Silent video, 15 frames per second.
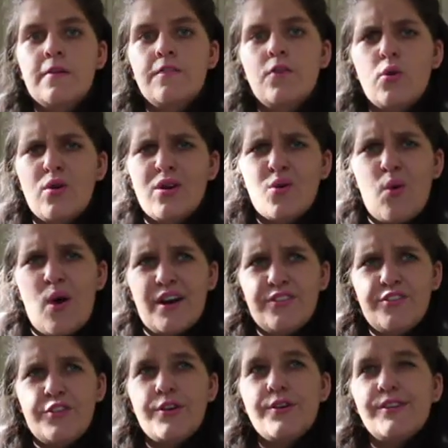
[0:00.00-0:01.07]
There were quite
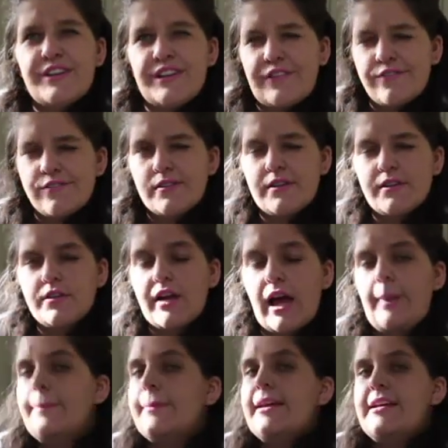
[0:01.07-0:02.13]
a few different
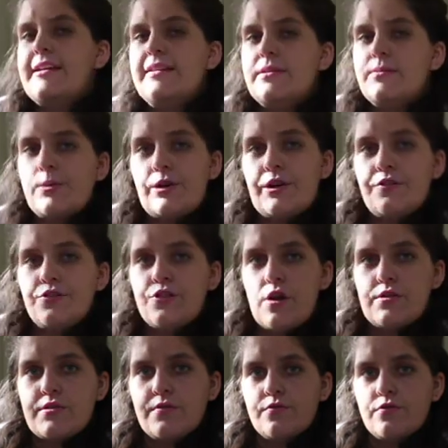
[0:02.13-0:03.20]
companies we could have
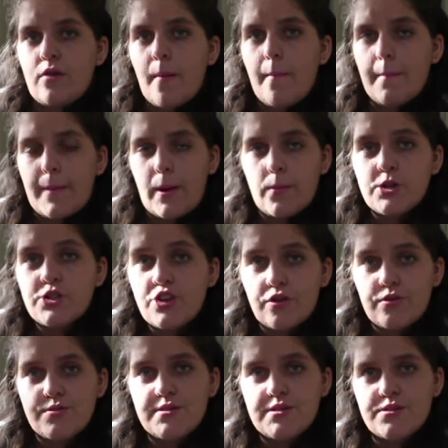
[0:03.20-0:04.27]
chosen from, but we
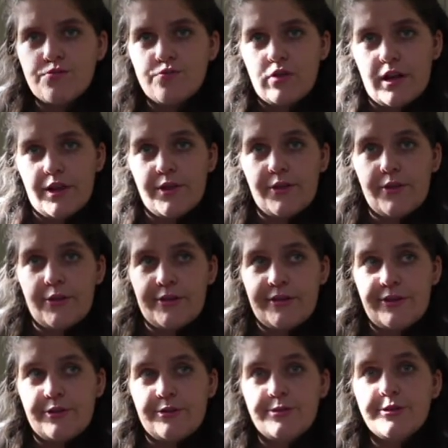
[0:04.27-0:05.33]
chose this really
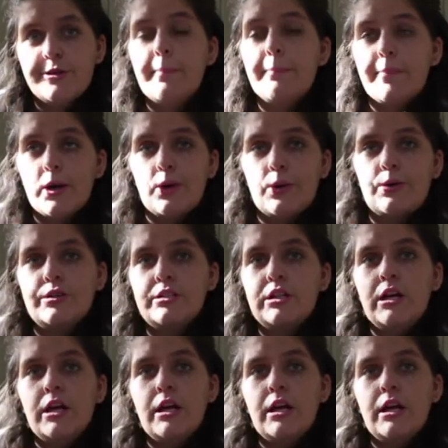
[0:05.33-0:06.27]
cute boat.